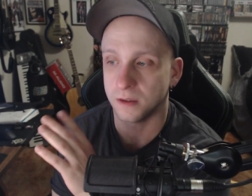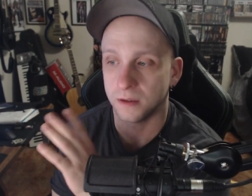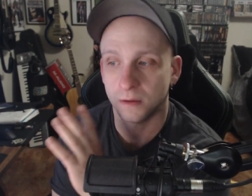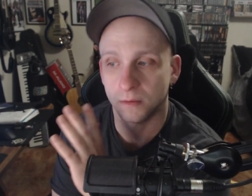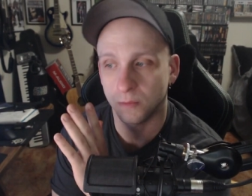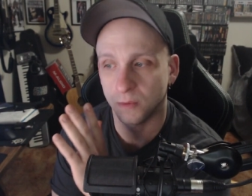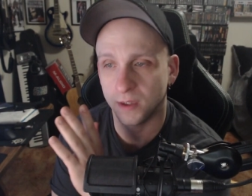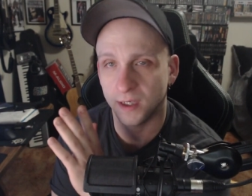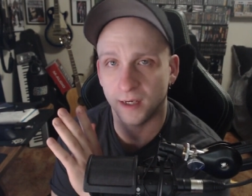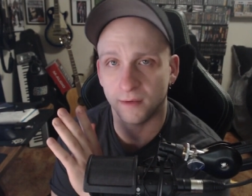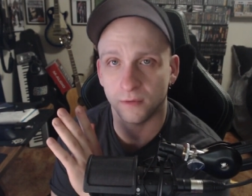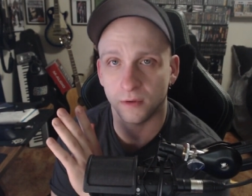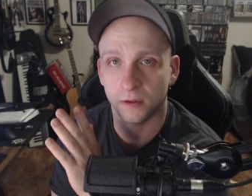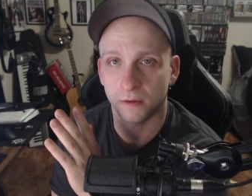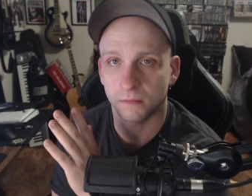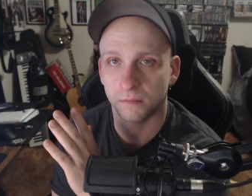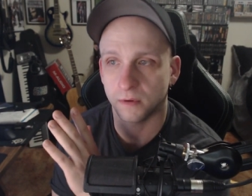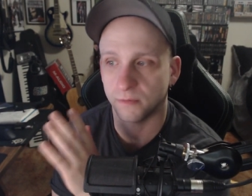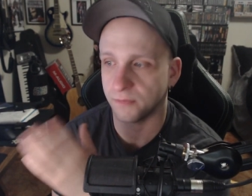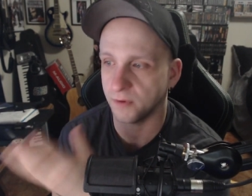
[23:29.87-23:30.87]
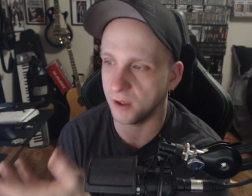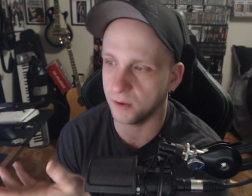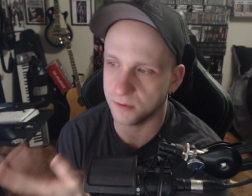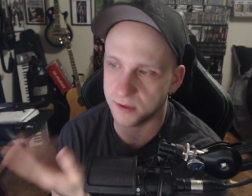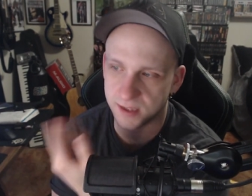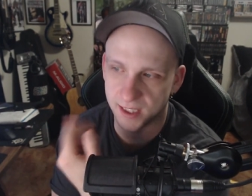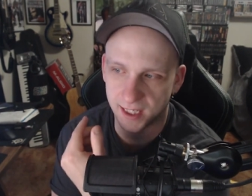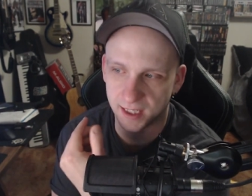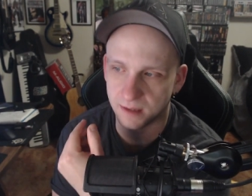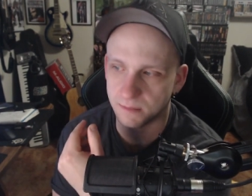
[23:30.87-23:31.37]
Whatever. If I
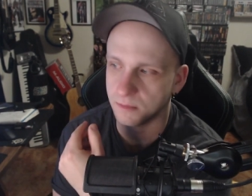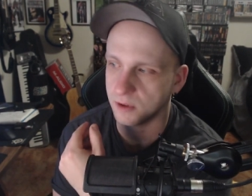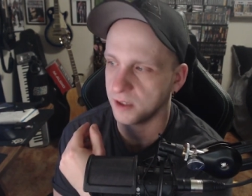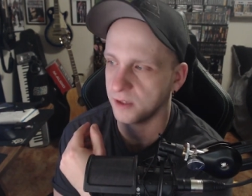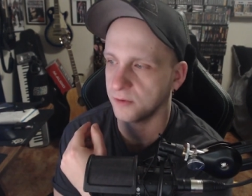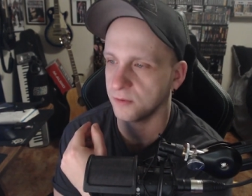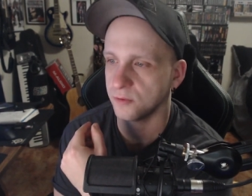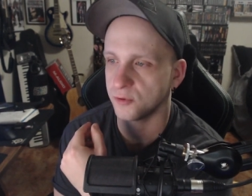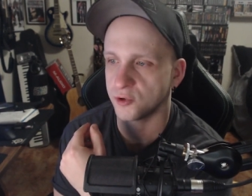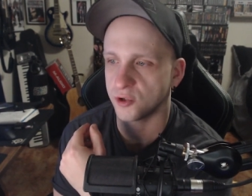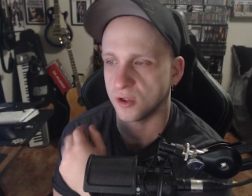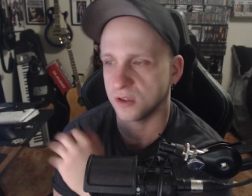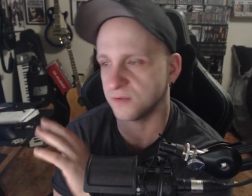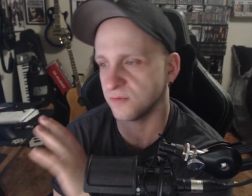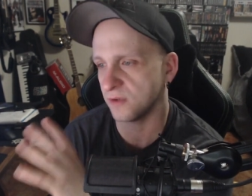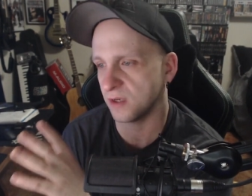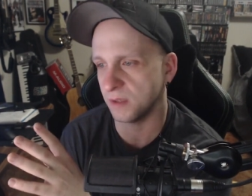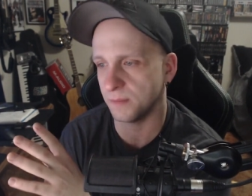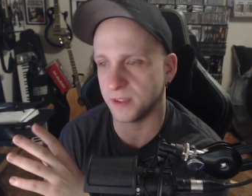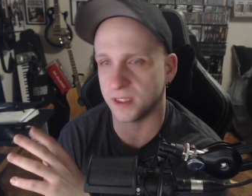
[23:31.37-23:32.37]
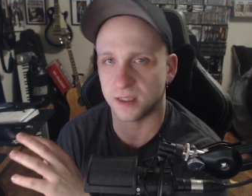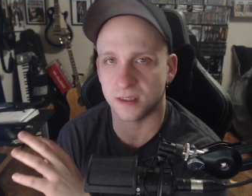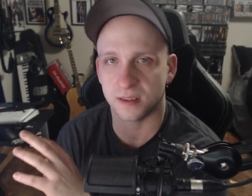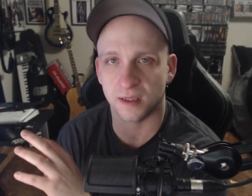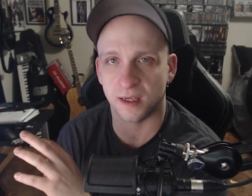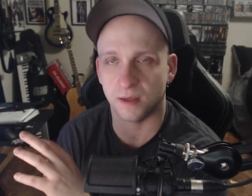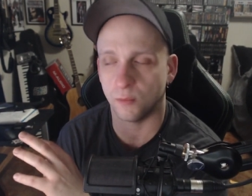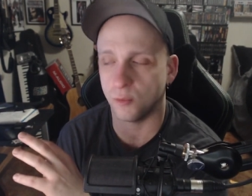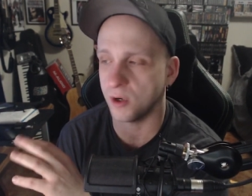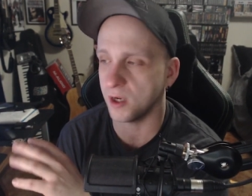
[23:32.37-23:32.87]
was handed money through a trust fund, I'd be the
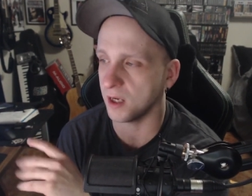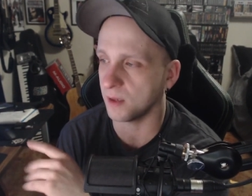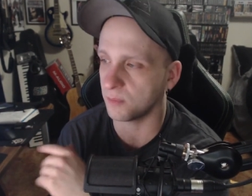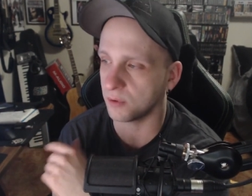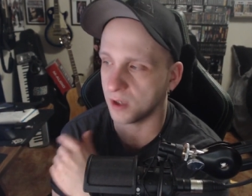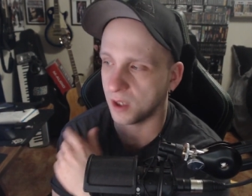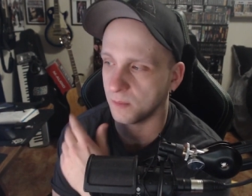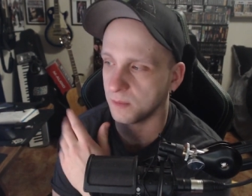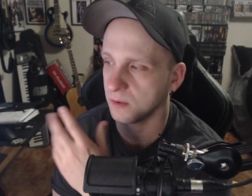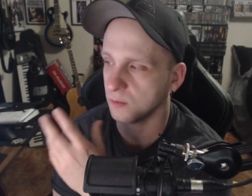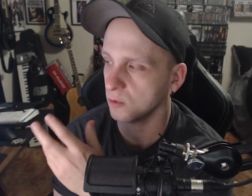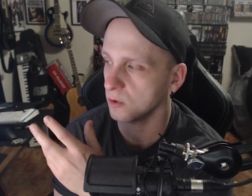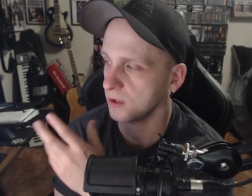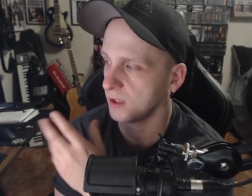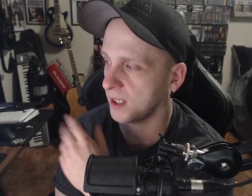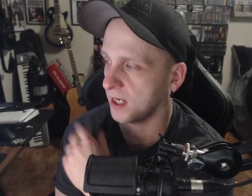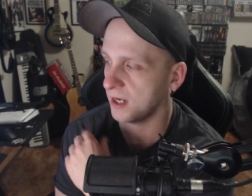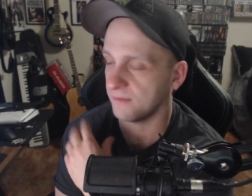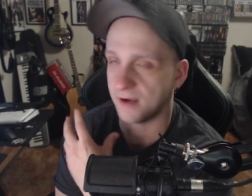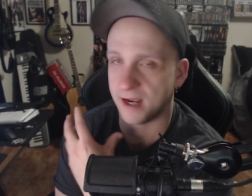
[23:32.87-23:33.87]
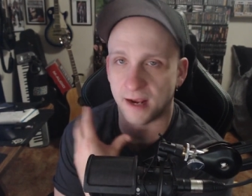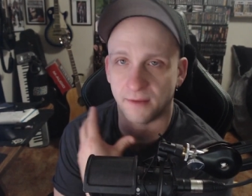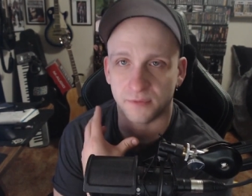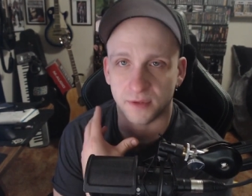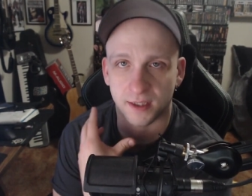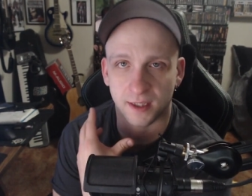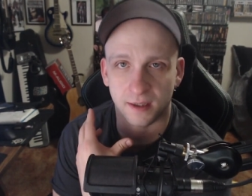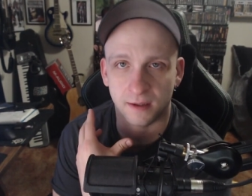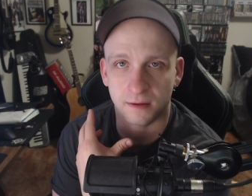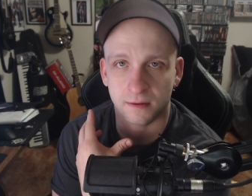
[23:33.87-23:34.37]
same way. I probably wouldn't have half
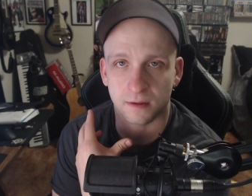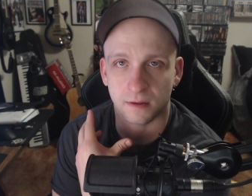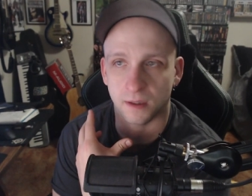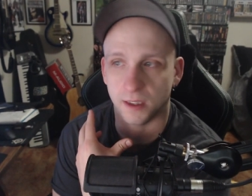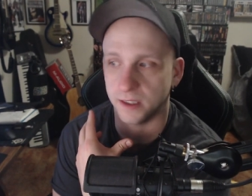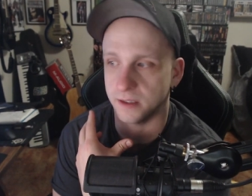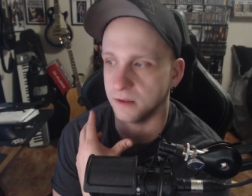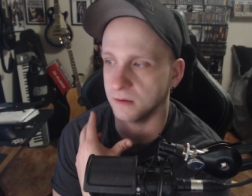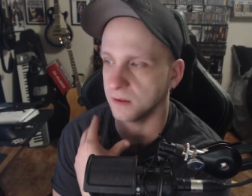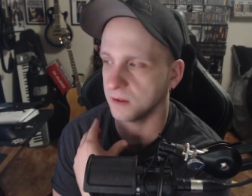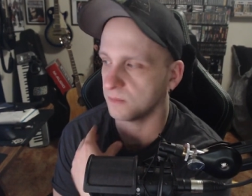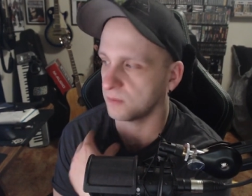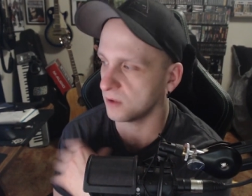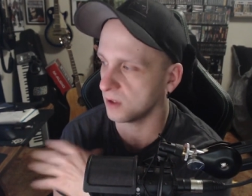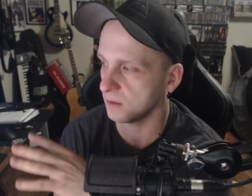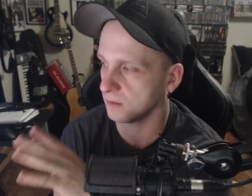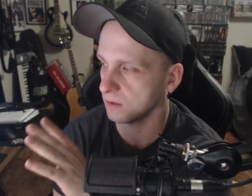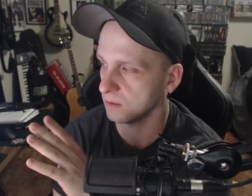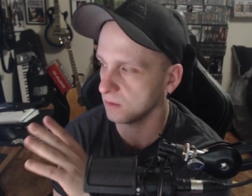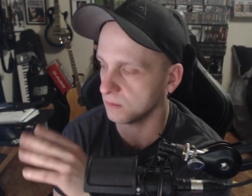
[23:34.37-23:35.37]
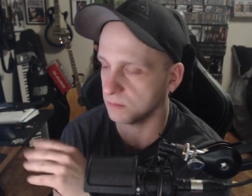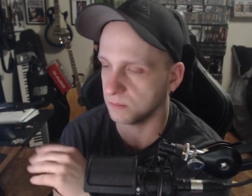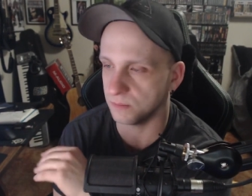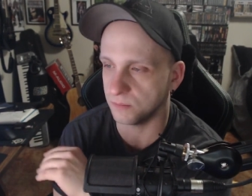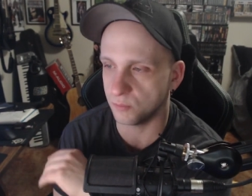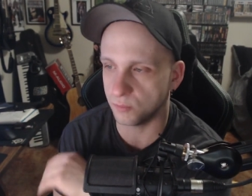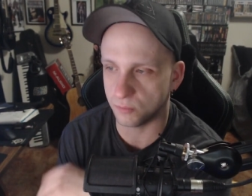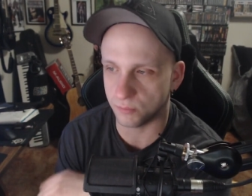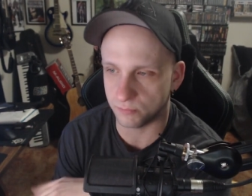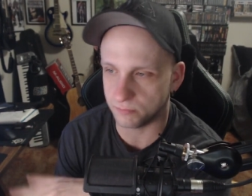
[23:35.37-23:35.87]
the character I do. I probably would
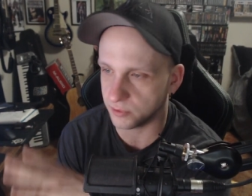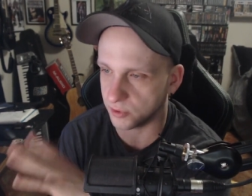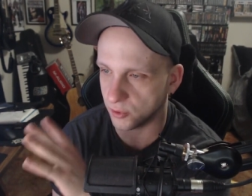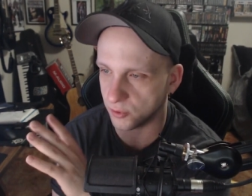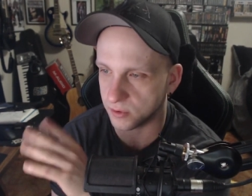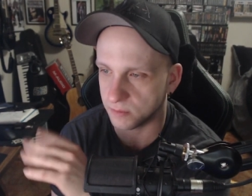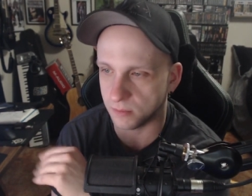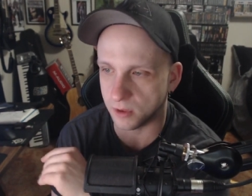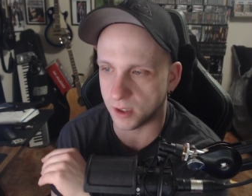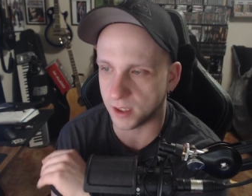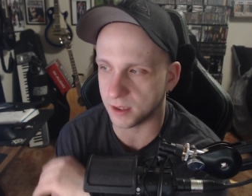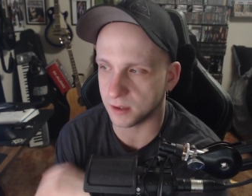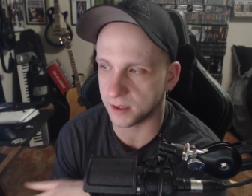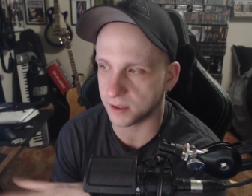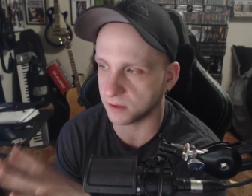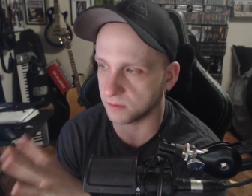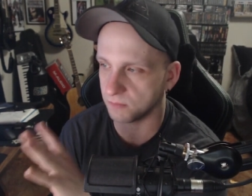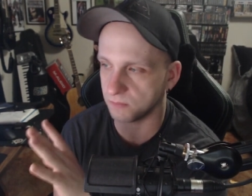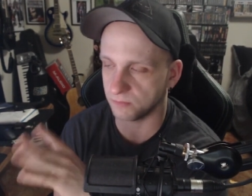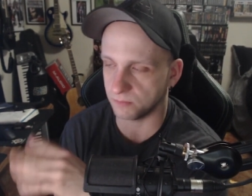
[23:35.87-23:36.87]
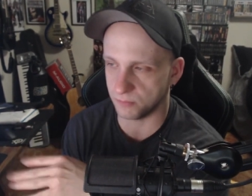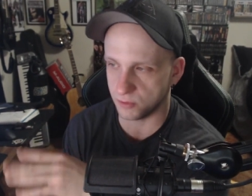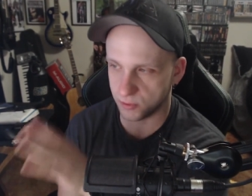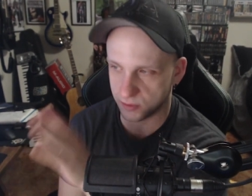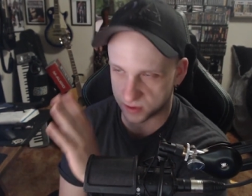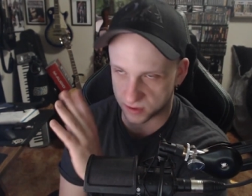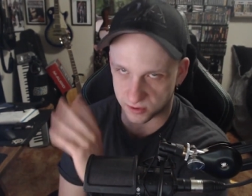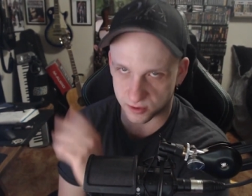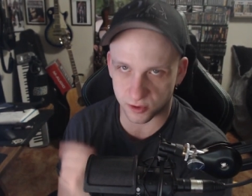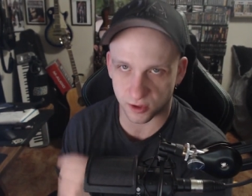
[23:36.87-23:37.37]
blow the money like the,
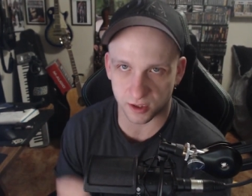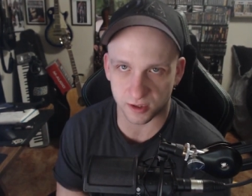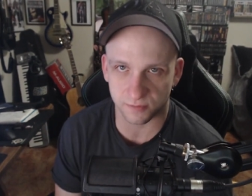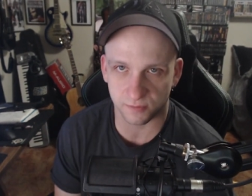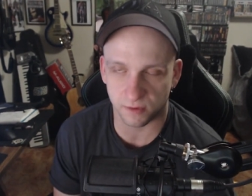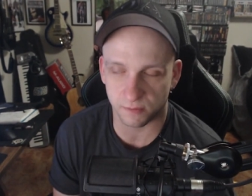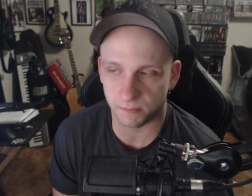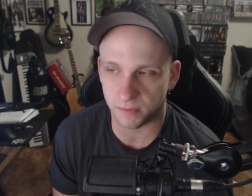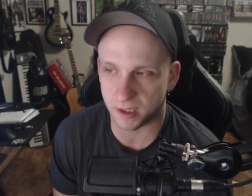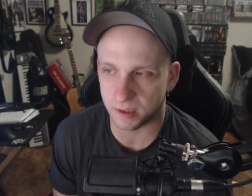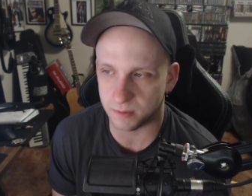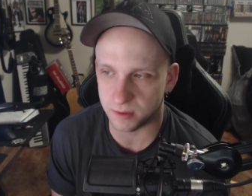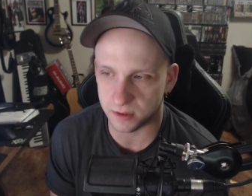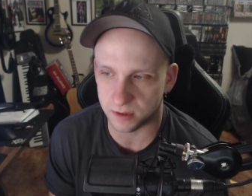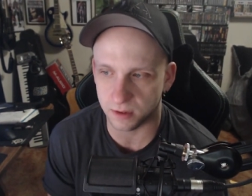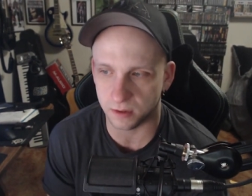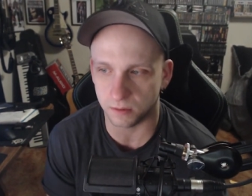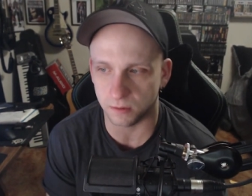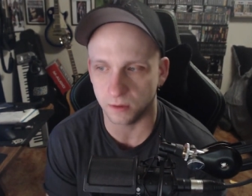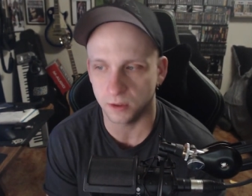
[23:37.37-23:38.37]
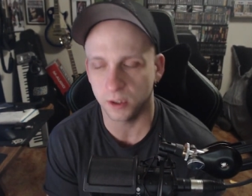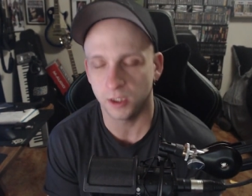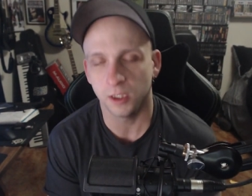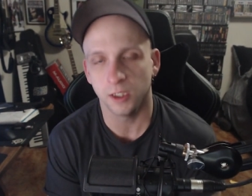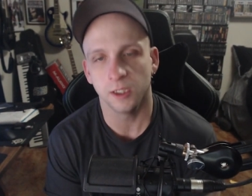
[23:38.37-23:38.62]
most of the trust fund babies do.